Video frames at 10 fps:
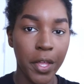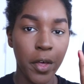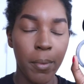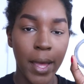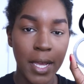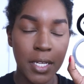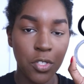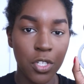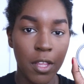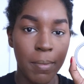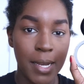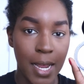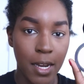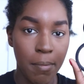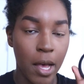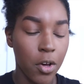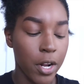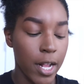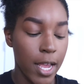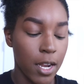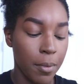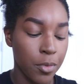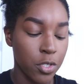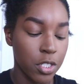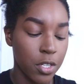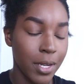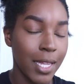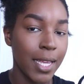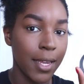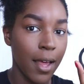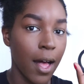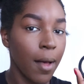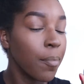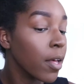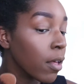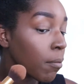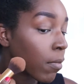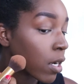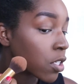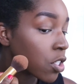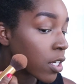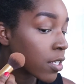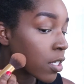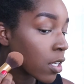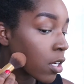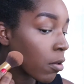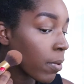going to go back into the banana powder, and I'm just going to clean up my cheeks a little